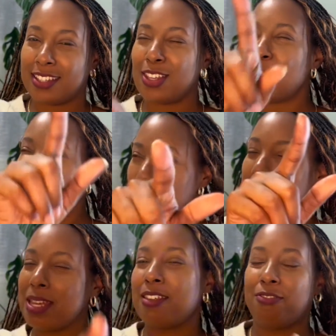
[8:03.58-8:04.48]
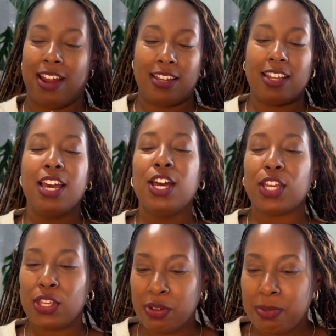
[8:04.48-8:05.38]
You would be the friend
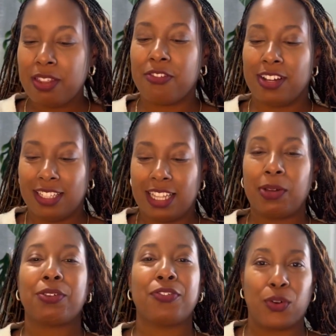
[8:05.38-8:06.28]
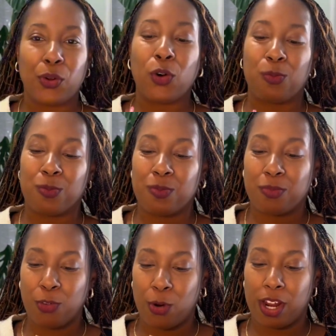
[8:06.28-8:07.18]
that they would phone home
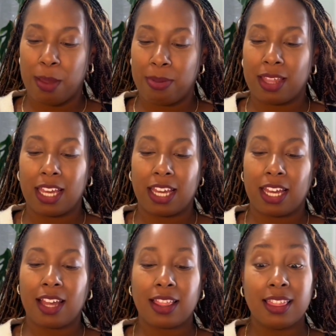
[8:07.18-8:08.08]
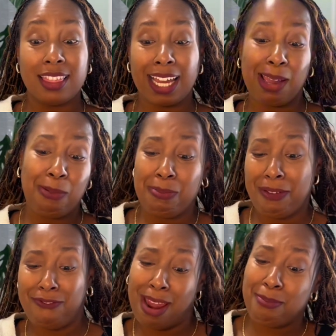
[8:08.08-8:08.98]
for and be like, look at what
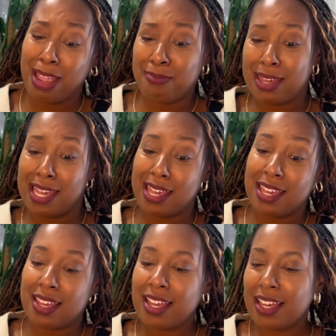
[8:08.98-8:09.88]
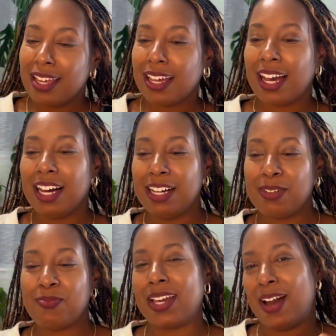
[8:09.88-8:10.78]
my friend made me.
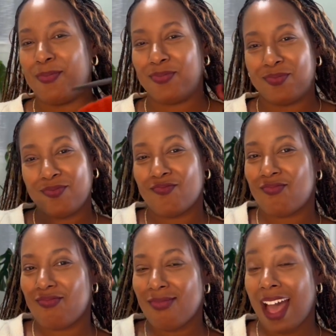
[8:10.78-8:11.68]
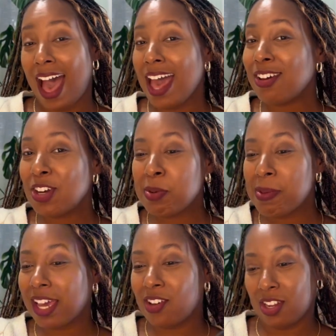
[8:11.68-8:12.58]
But yeah, I don't know about
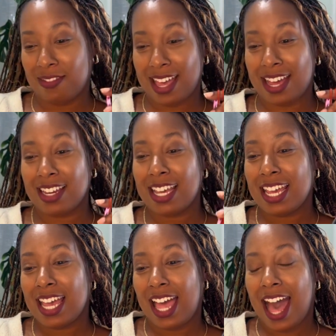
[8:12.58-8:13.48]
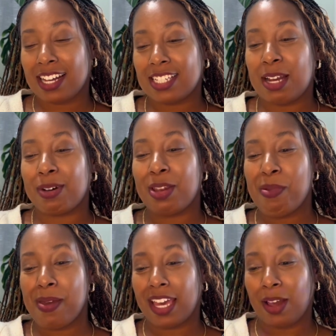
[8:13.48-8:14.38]
making all of that. Actually, I'm gonna be
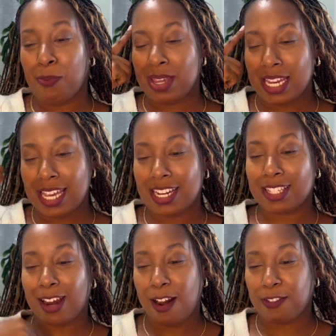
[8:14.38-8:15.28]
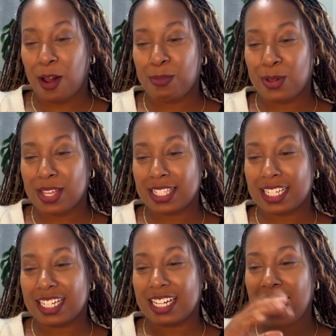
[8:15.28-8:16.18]
making a beanie and a scarf combo this
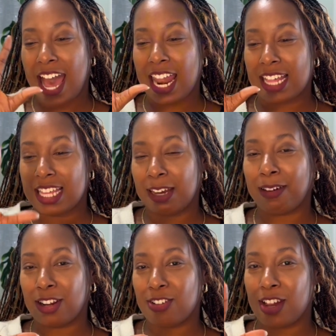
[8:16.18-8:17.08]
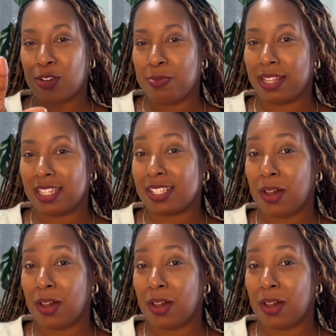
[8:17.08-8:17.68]
year, and I think I'm gonna try and do mittens.